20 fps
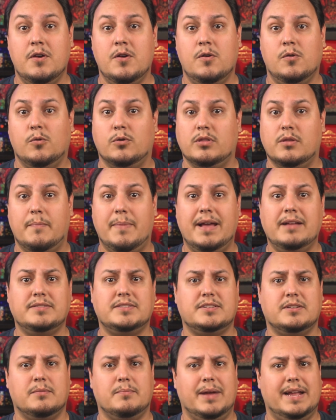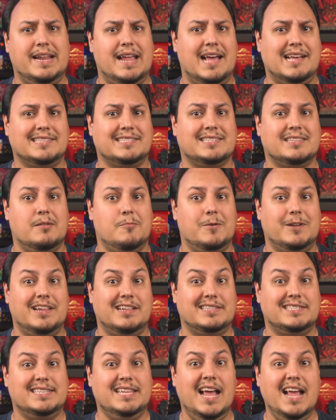or the bouncer might ask someone
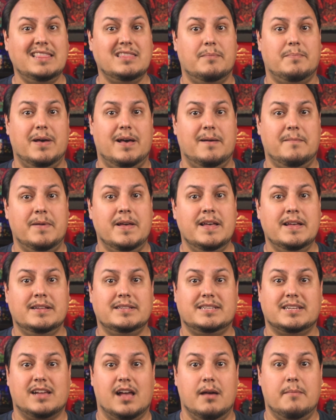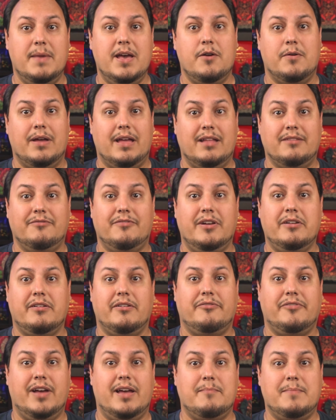inside the pub to come out and
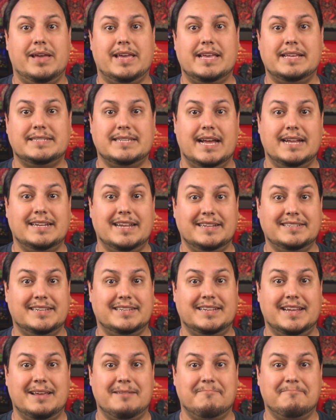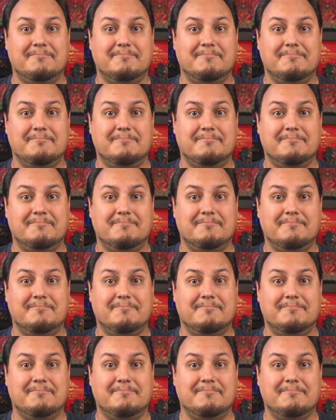verify Mickey's identity.